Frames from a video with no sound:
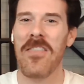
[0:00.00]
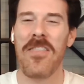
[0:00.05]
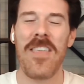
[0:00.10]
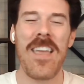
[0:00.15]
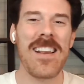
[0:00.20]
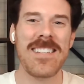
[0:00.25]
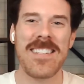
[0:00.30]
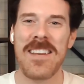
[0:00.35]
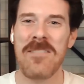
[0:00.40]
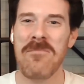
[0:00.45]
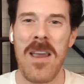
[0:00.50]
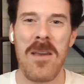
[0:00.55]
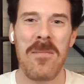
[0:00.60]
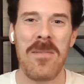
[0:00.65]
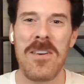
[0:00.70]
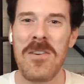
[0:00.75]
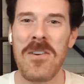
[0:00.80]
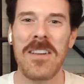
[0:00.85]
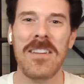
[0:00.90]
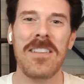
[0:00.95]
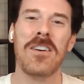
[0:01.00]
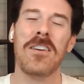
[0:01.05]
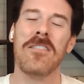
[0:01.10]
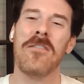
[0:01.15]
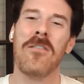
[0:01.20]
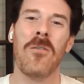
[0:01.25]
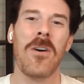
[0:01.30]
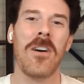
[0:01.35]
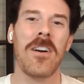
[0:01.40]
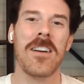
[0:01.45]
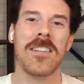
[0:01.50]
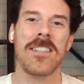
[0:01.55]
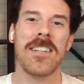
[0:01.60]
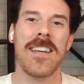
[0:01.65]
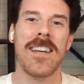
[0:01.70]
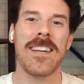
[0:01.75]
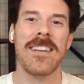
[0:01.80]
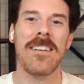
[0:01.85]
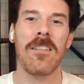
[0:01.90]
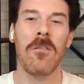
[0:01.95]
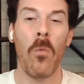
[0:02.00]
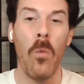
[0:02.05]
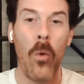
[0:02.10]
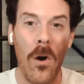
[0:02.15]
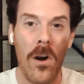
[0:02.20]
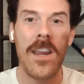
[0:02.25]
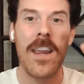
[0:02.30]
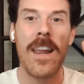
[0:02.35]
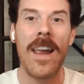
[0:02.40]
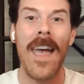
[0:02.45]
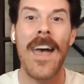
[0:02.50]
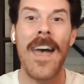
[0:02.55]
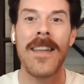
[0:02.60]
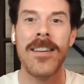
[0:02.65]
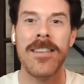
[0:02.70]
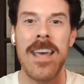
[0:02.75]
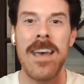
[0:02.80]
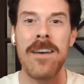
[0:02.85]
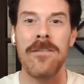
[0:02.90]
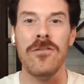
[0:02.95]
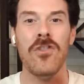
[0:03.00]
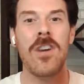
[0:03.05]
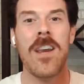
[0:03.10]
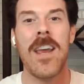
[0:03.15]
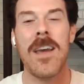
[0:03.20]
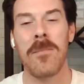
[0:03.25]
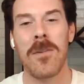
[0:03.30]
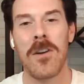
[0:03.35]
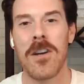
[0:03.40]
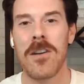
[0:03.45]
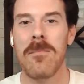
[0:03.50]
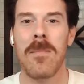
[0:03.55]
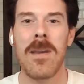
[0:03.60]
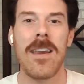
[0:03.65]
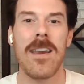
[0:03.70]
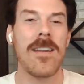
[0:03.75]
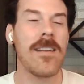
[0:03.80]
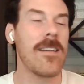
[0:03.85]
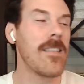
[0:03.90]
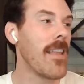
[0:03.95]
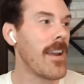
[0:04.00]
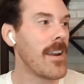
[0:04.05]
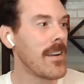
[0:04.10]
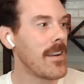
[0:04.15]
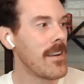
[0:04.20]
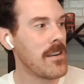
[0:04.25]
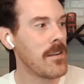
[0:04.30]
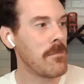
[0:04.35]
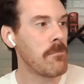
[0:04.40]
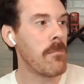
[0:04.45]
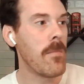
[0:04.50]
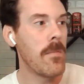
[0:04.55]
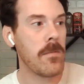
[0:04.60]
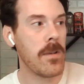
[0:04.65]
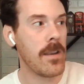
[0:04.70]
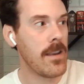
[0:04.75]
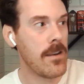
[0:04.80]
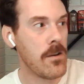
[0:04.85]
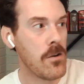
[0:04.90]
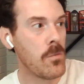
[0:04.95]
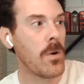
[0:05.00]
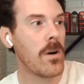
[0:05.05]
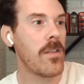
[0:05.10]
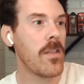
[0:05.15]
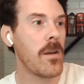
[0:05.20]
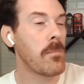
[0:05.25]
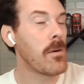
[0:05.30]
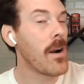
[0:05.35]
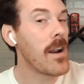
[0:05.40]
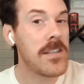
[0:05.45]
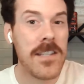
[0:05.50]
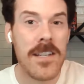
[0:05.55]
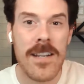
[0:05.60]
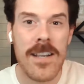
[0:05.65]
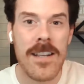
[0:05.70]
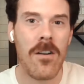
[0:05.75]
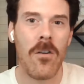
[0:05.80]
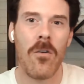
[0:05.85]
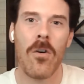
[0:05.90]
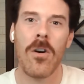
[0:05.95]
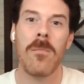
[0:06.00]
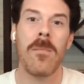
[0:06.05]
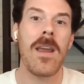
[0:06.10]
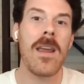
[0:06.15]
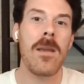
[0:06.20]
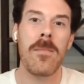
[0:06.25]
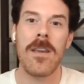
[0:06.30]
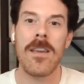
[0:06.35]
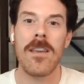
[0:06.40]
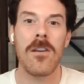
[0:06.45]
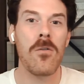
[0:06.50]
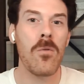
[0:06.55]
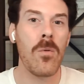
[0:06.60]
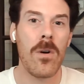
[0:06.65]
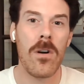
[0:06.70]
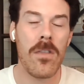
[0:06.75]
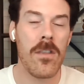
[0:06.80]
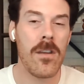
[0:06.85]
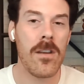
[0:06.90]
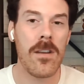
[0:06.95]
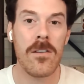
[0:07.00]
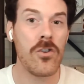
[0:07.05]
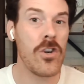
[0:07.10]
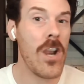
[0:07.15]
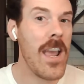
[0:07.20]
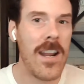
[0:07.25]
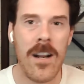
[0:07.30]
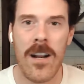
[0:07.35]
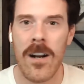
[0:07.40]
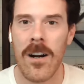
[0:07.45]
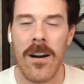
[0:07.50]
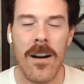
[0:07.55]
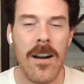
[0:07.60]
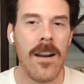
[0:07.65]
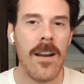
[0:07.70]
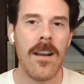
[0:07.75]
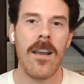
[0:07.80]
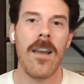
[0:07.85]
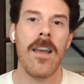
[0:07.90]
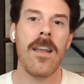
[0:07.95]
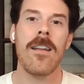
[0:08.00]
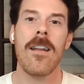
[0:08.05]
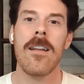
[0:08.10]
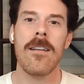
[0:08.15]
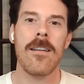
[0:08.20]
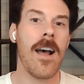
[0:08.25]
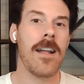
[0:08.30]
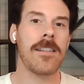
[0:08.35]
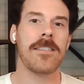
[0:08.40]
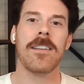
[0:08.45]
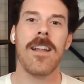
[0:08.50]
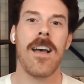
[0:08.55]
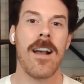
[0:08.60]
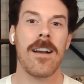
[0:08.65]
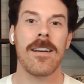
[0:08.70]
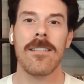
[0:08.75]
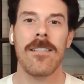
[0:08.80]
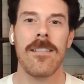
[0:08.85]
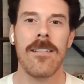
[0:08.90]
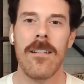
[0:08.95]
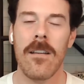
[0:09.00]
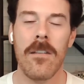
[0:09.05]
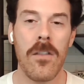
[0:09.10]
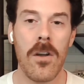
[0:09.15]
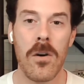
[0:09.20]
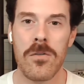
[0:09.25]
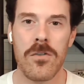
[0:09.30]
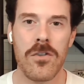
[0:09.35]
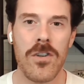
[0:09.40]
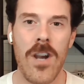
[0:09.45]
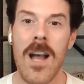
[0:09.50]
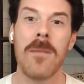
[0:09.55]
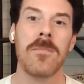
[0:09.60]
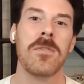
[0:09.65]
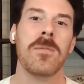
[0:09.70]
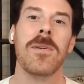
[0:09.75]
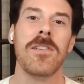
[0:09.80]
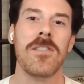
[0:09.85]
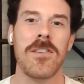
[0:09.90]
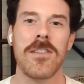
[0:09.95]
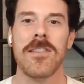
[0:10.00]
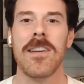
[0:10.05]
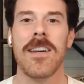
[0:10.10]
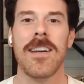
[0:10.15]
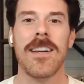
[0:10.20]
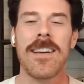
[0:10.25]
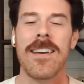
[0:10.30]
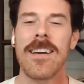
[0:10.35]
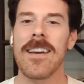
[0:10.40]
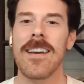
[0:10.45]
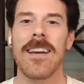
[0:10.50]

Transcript: things that maybe you can look for? Because like working at Def Jam could mean like you were the president or maybe you were the janitor. And not to knock those jobs, but just like,